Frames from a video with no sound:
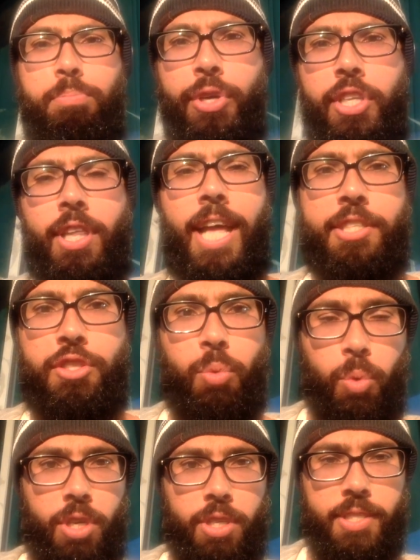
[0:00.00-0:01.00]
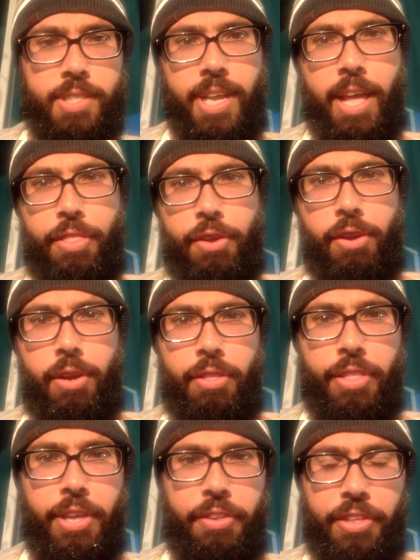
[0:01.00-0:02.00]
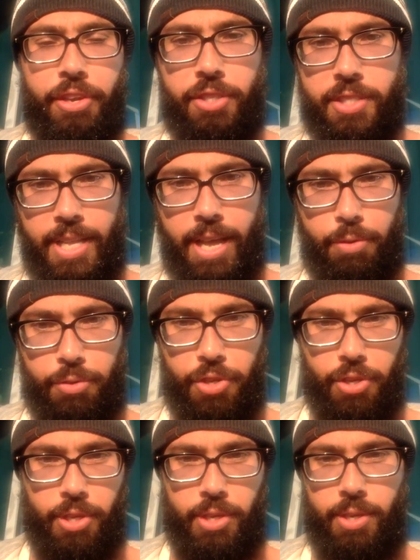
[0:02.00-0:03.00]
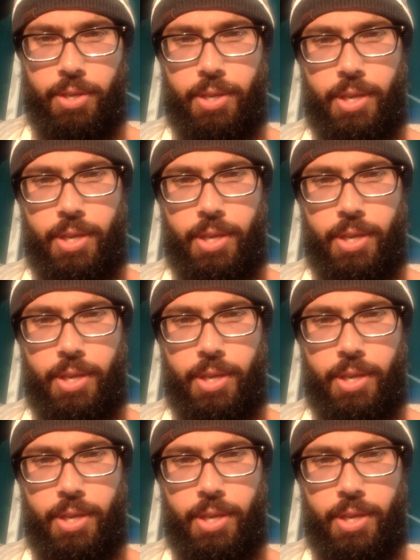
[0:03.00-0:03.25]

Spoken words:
put lots of words together that'll sound good.